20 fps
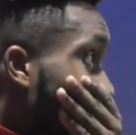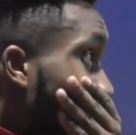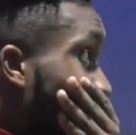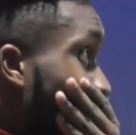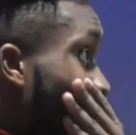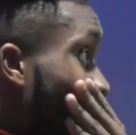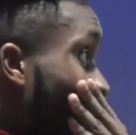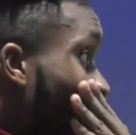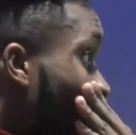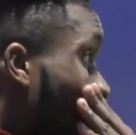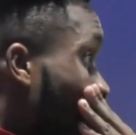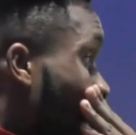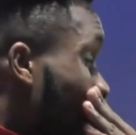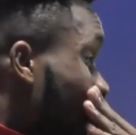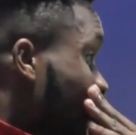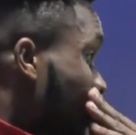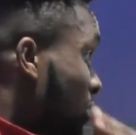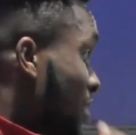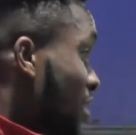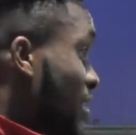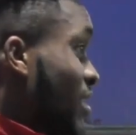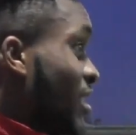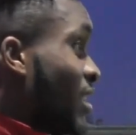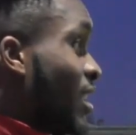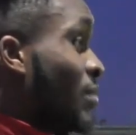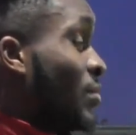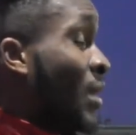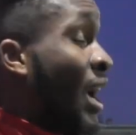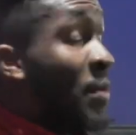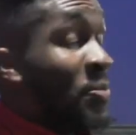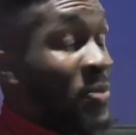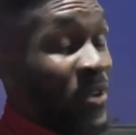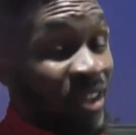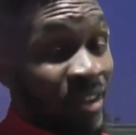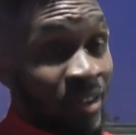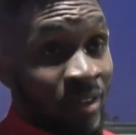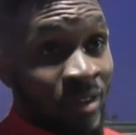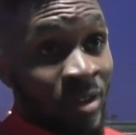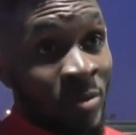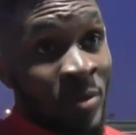I'm
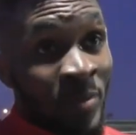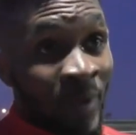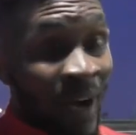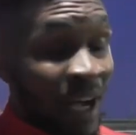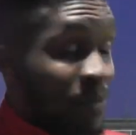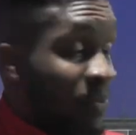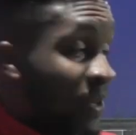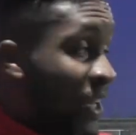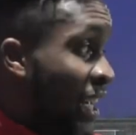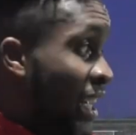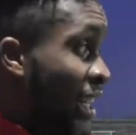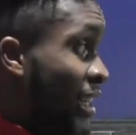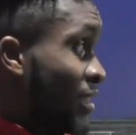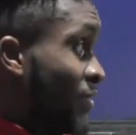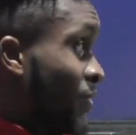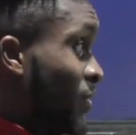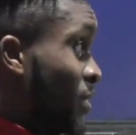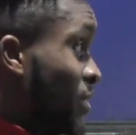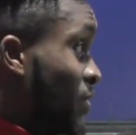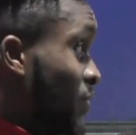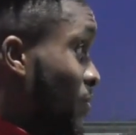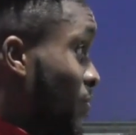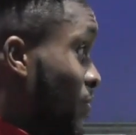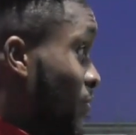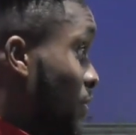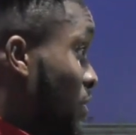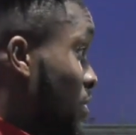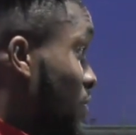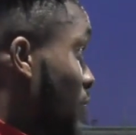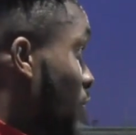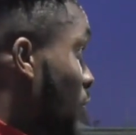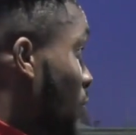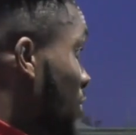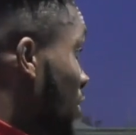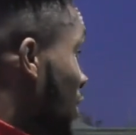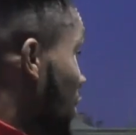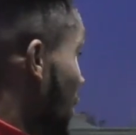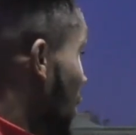happy to be back playing. First and foremost, I